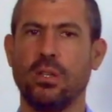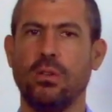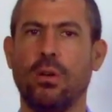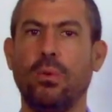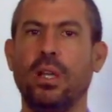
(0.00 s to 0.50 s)

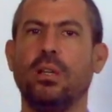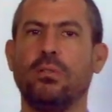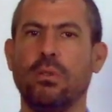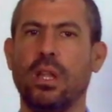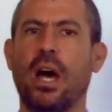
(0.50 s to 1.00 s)
You are willing
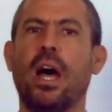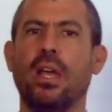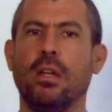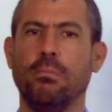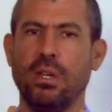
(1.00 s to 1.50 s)
to die
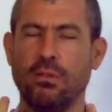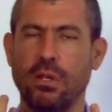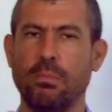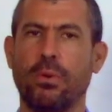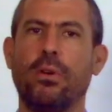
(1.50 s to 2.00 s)
and be
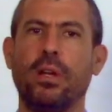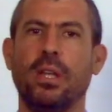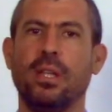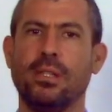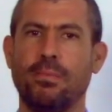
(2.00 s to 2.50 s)

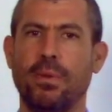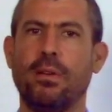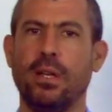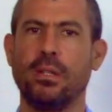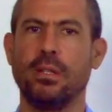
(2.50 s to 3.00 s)
reborn in
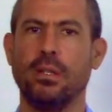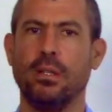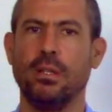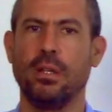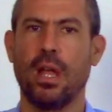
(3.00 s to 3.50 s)
spirit.
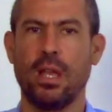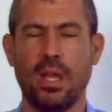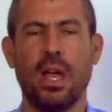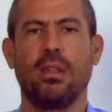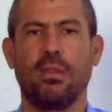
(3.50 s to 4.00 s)
And
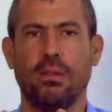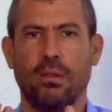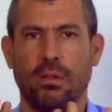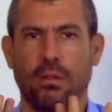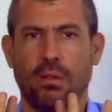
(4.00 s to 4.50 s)
yet,
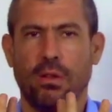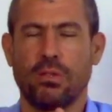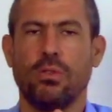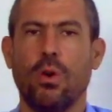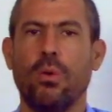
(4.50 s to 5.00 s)

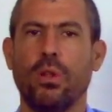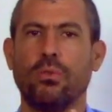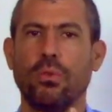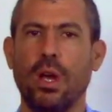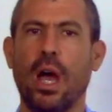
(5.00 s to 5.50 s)
there's no one
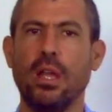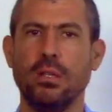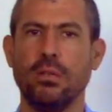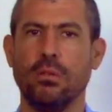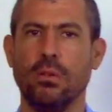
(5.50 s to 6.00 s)
to guide you.